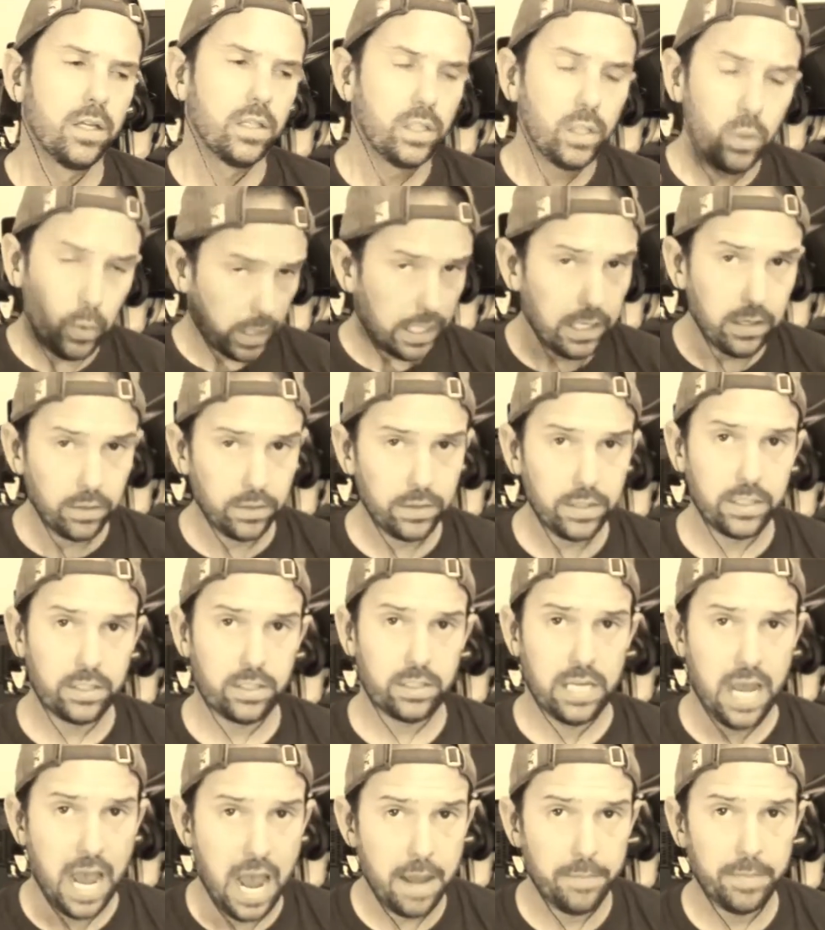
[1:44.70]
You hear this
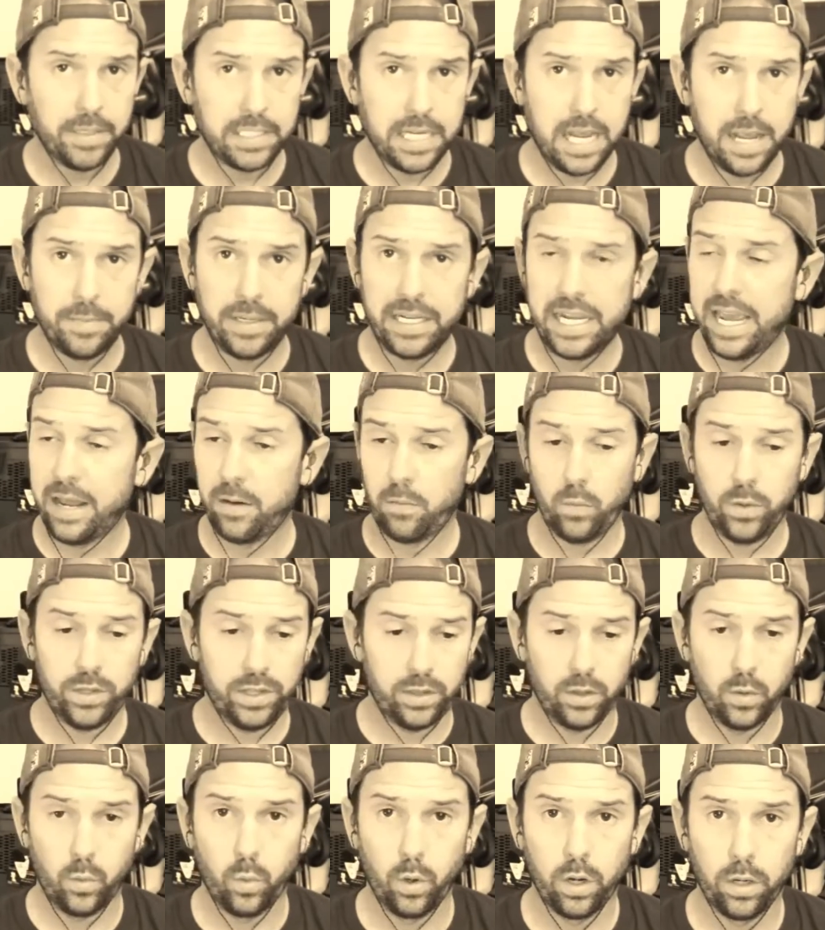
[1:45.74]
time and time again
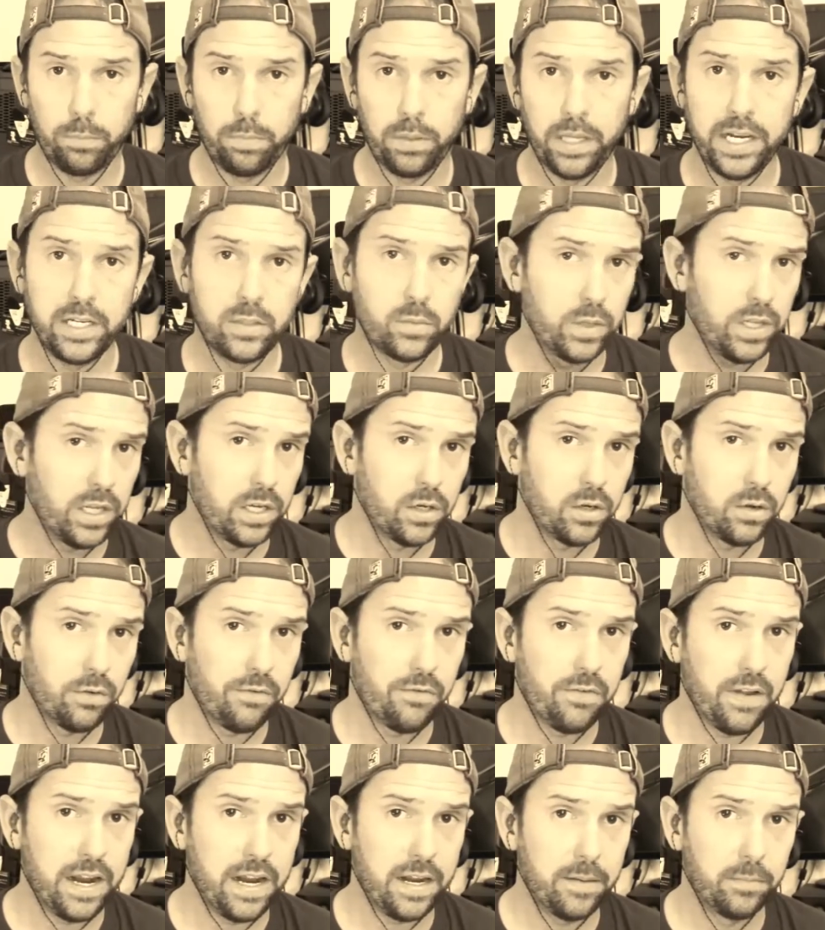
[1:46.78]
within the workplace, within your
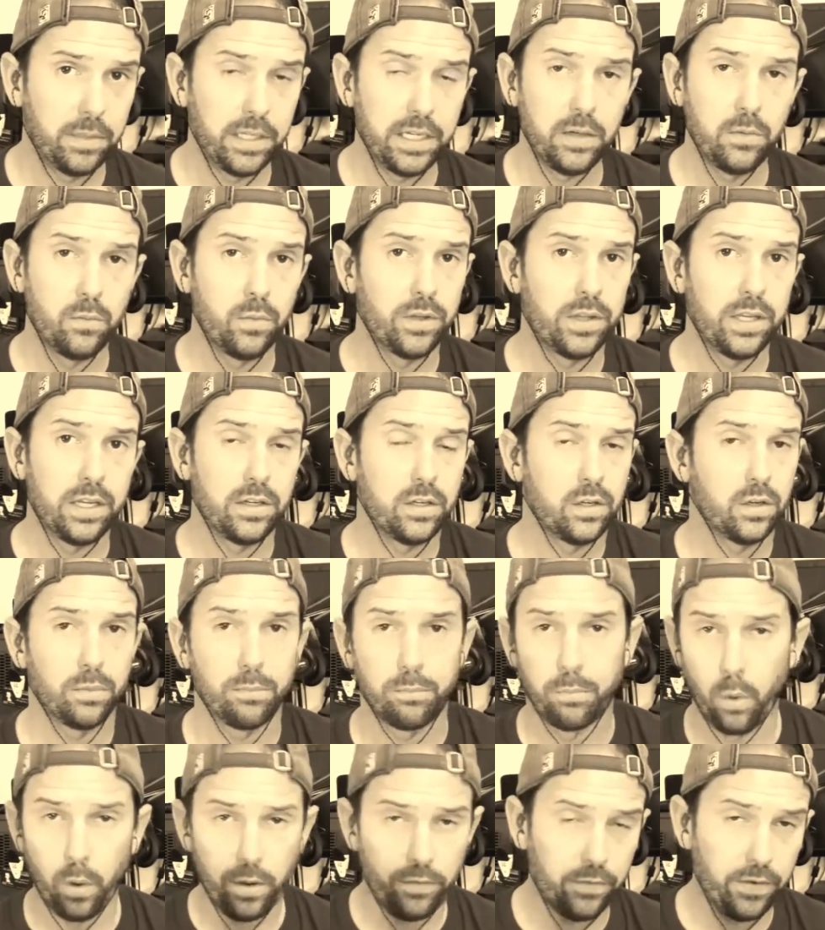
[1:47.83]
family, within your
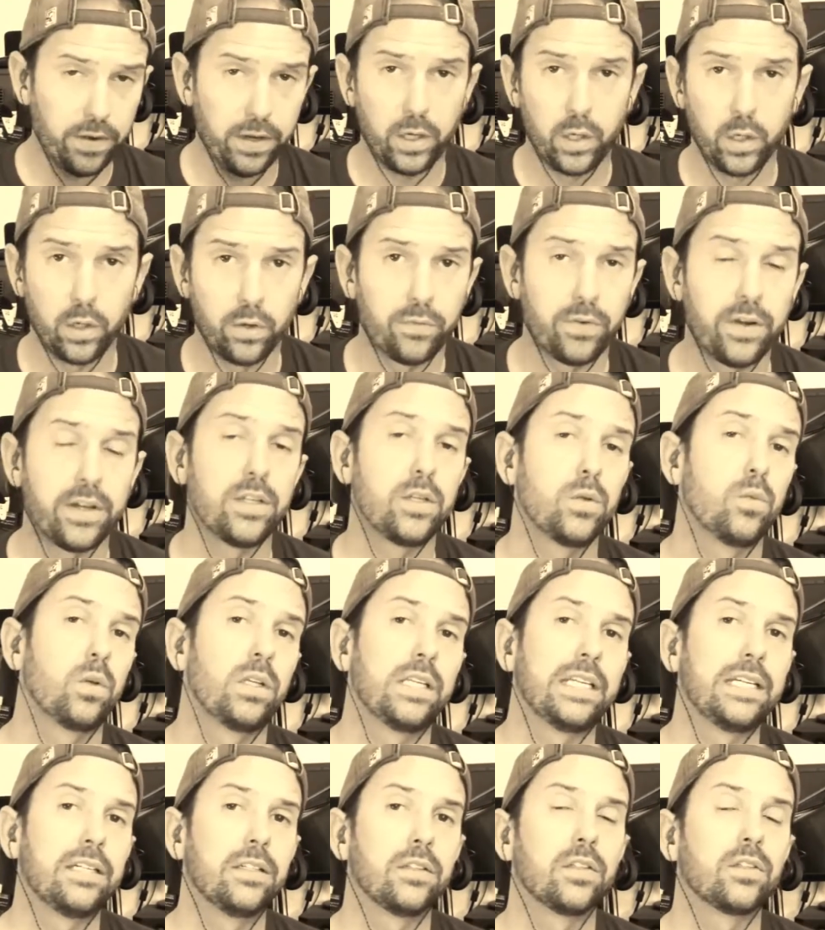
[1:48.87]
boyfriend, girlfriend. You will
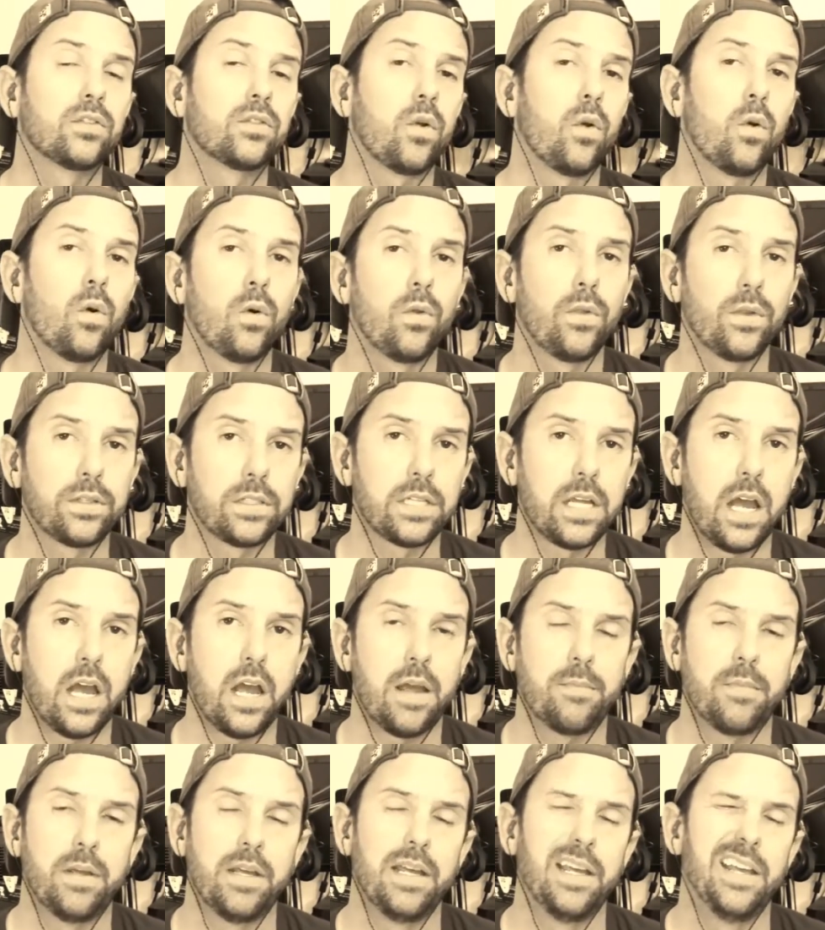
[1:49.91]
hear this all the
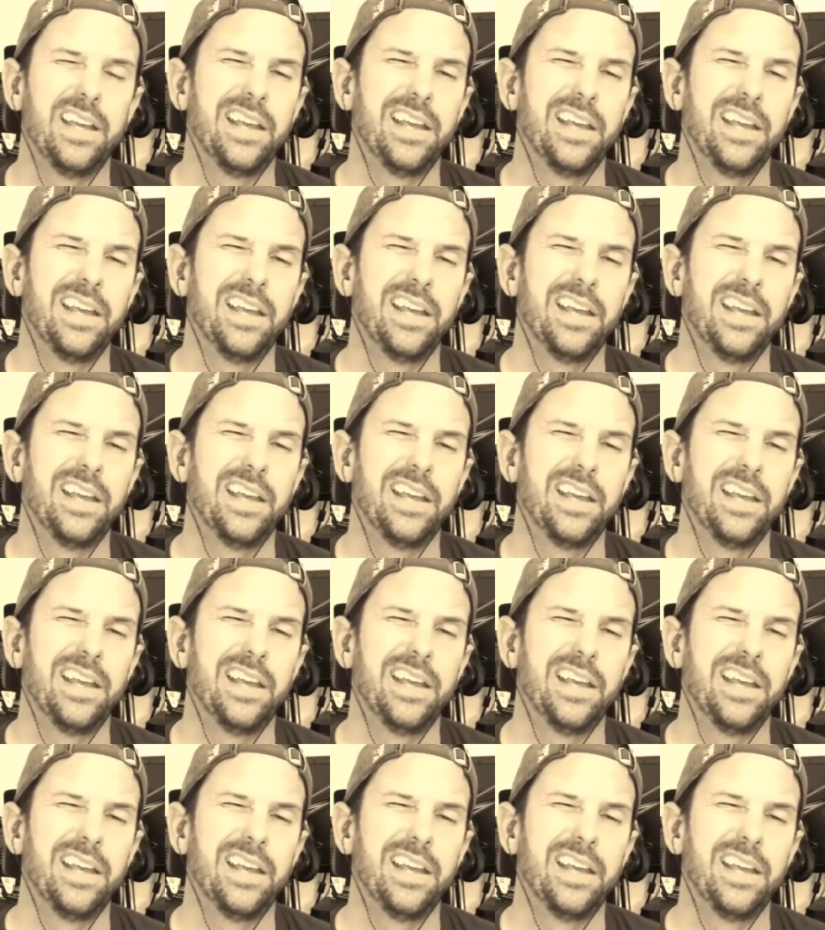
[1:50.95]
time.